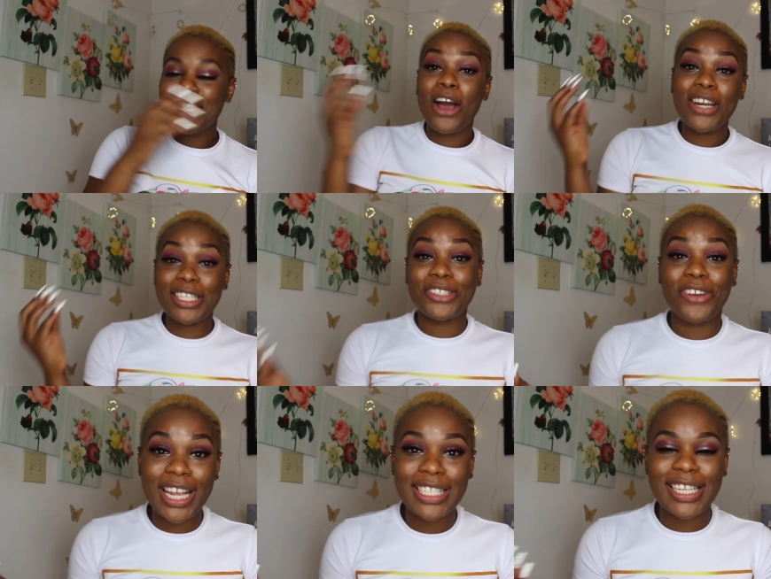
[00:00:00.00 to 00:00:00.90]
yo this is
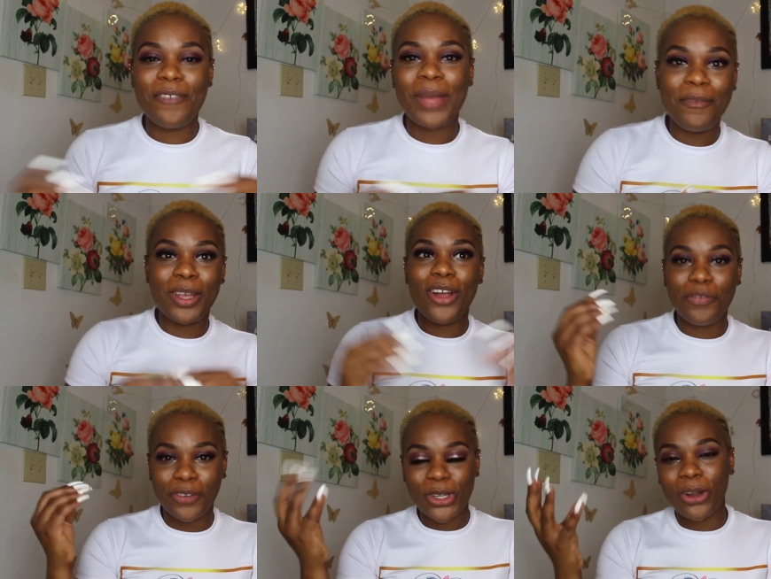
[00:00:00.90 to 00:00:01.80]
crazy and I've been, I've been
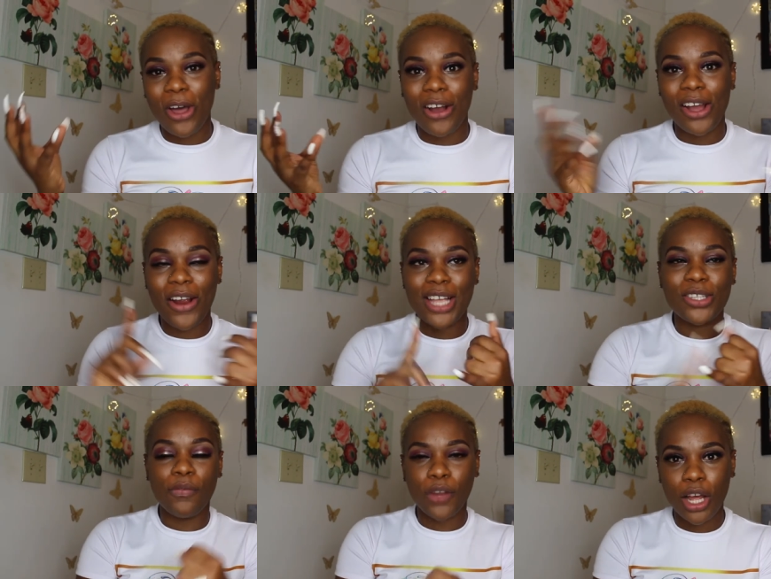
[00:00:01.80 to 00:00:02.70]
gone for so long all right
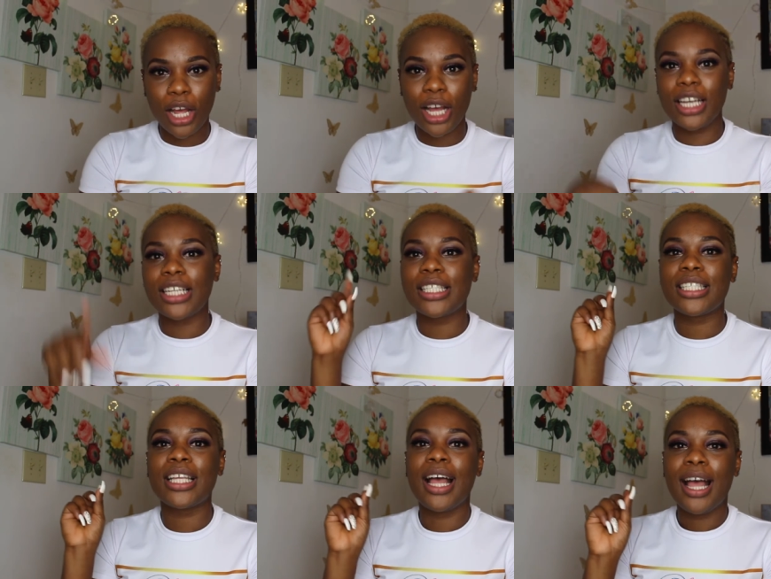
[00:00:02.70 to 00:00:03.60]
so
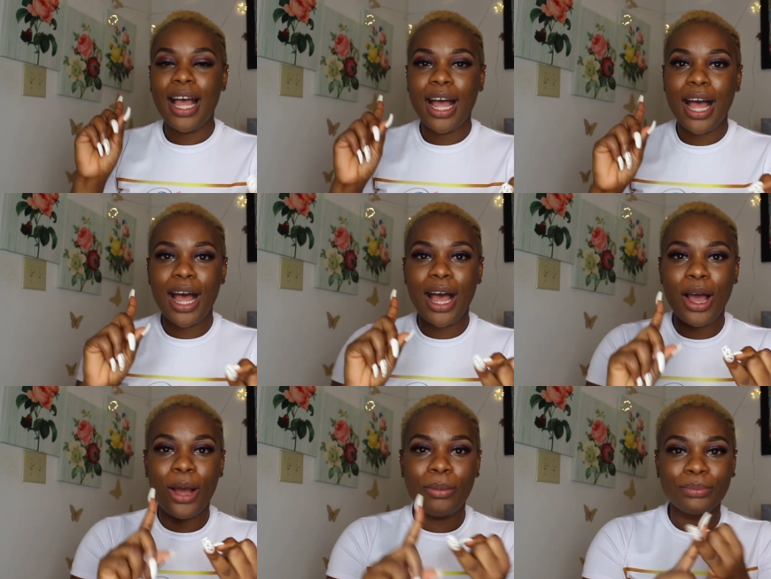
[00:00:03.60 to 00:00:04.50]
vlogs
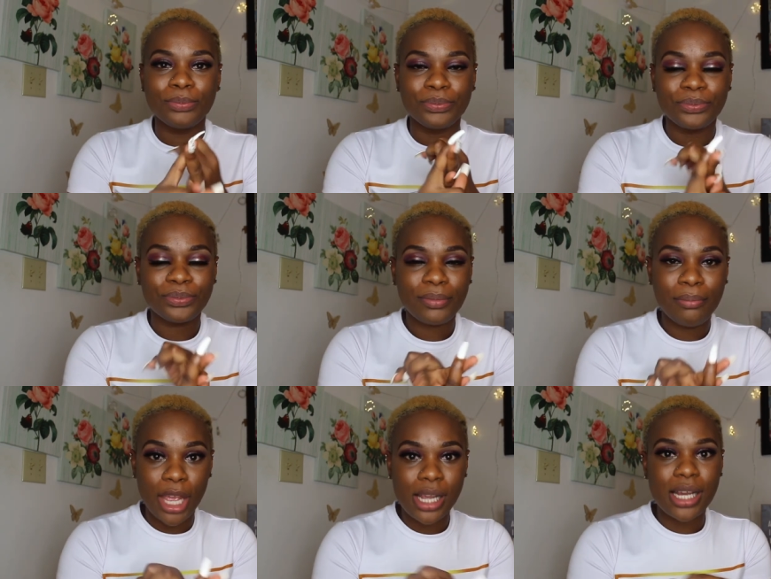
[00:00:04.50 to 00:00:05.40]
um
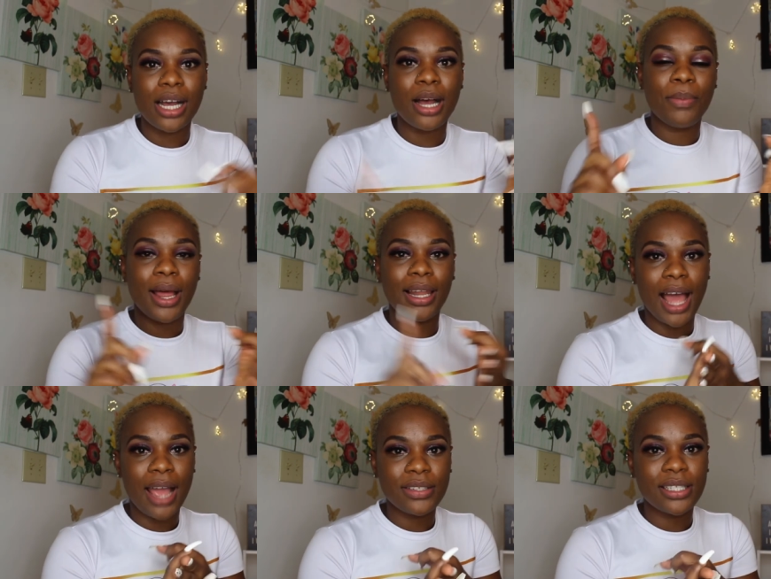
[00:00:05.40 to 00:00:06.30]
makeup
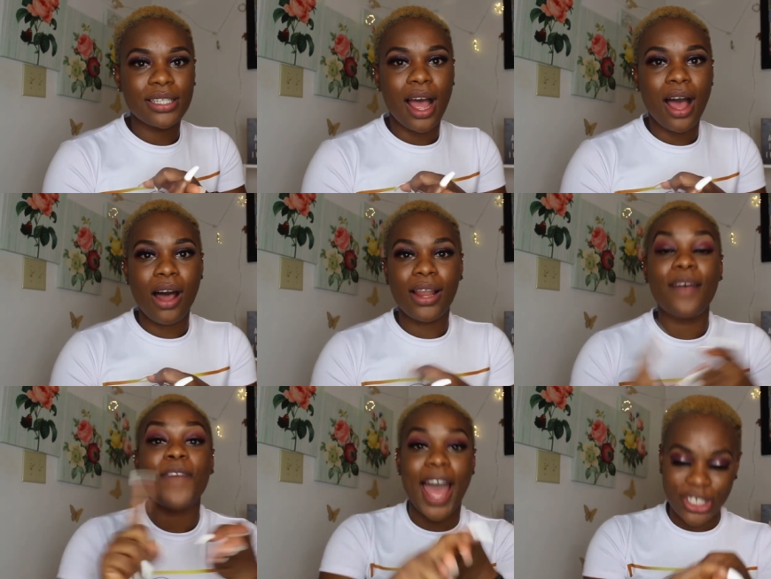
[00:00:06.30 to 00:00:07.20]

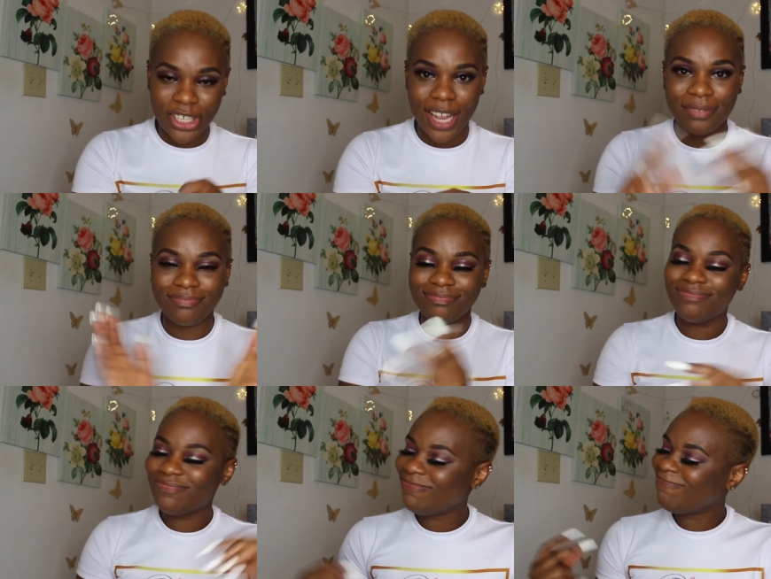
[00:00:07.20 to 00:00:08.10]
lifestyle fashion
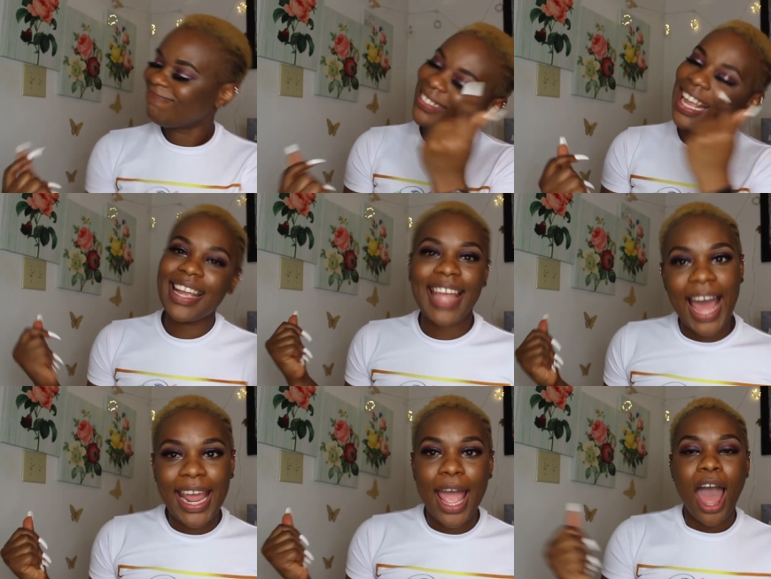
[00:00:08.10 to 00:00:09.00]

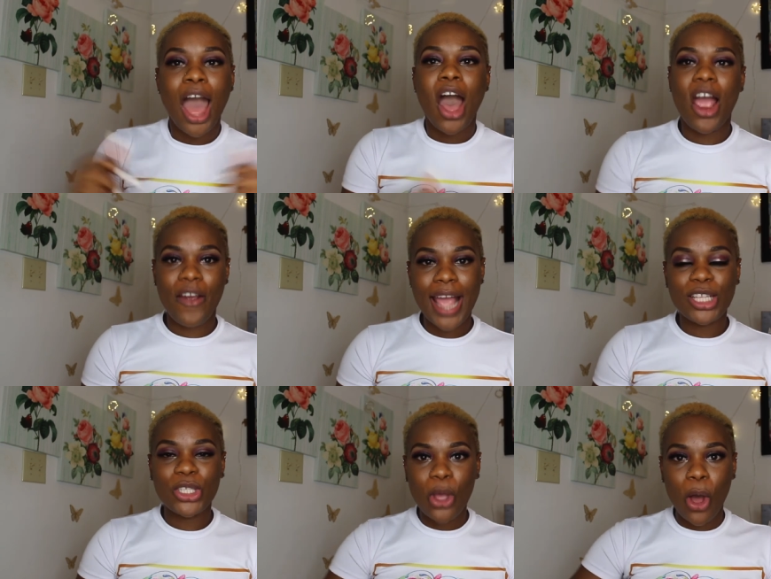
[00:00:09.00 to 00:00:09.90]
Got it?
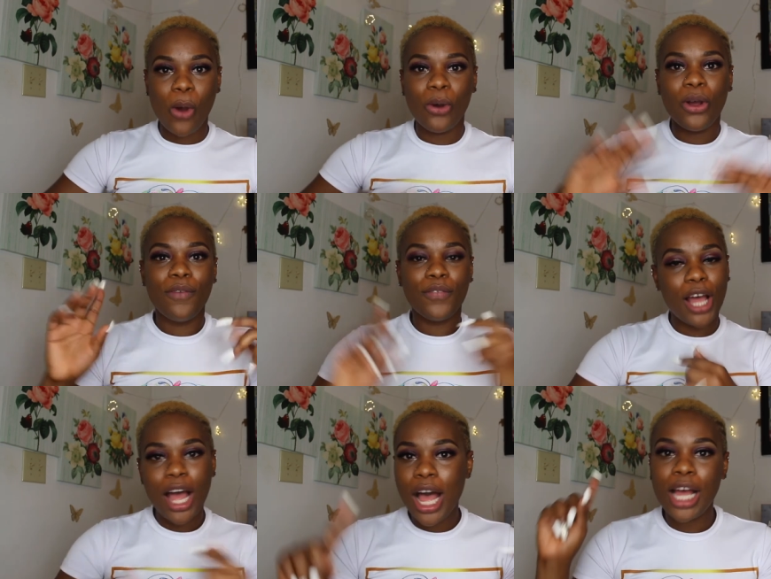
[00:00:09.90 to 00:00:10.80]
Alright, so
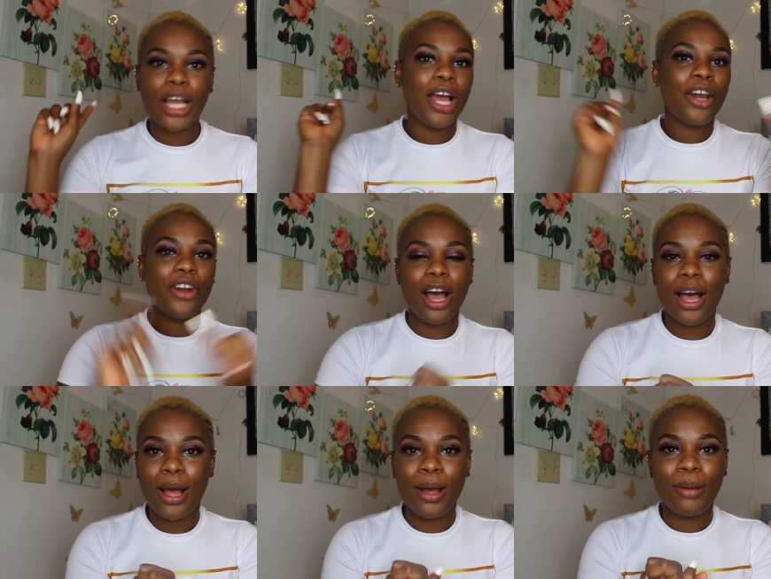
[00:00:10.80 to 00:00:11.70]
vlog,
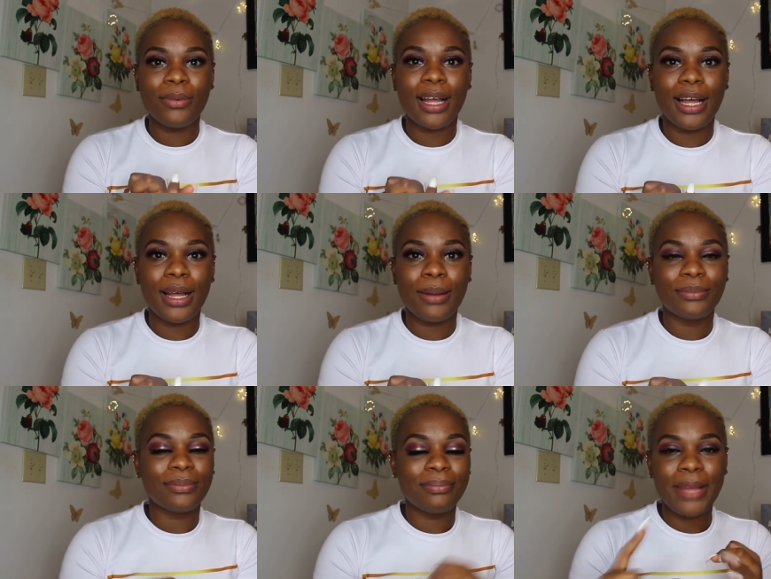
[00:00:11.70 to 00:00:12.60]
uh,
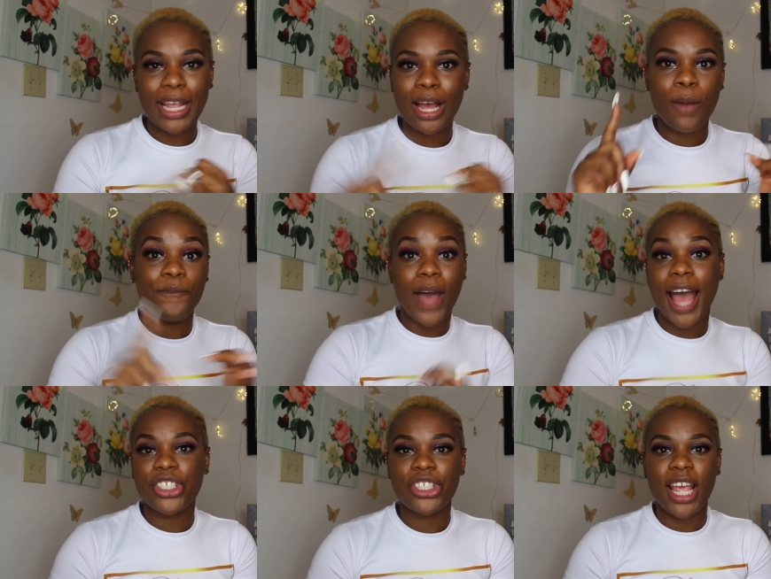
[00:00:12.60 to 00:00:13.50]
um, makeup,
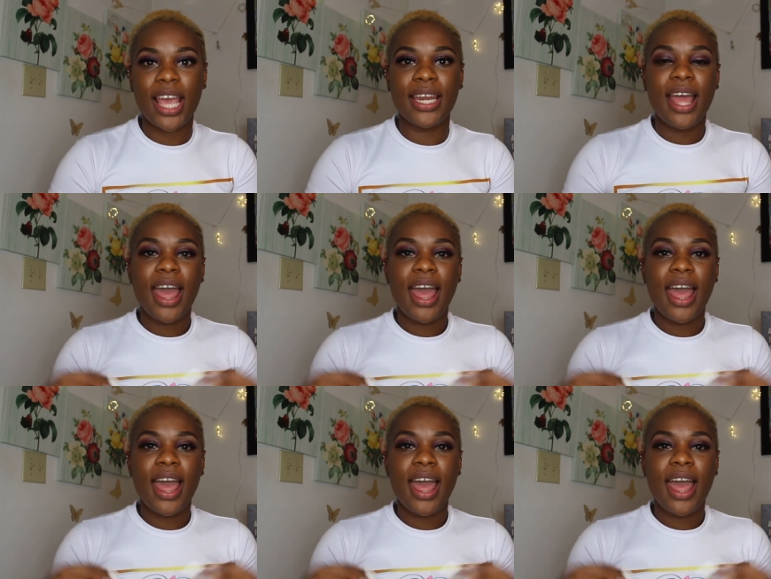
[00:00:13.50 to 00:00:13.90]
fashion,